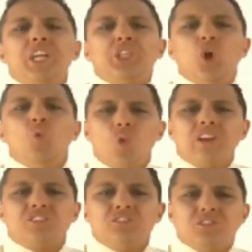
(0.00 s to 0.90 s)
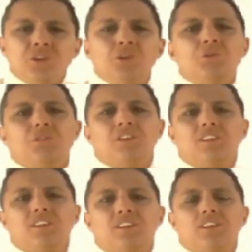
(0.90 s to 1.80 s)
How do they know what to
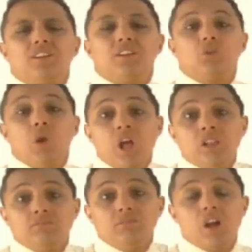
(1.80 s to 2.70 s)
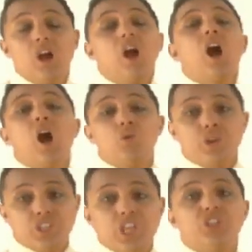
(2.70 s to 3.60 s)
do? Well,
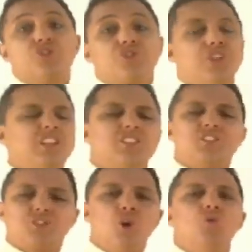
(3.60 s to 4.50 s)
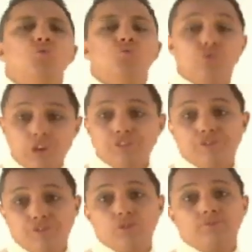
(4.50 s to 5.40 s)
our nature is so
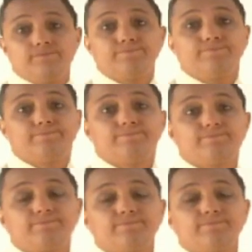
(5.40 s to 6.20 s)
wonderful.